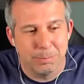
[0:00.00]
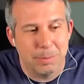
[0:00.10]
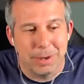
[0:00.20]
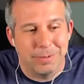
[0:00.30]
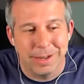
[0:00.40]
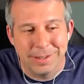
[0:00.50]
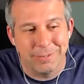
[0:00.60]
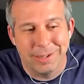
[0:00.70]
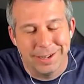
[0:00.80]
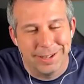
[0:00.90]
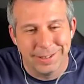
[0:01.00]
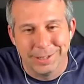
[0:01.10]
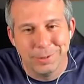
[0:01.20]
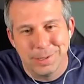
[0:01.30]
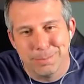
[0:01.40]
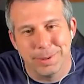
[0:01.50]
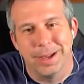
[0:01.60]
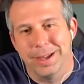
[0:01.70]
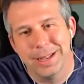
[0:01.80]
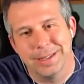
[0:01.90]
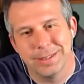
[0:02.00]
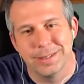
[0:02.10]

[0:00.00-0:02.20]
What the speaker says: people don't necessarily like the losing part. And that's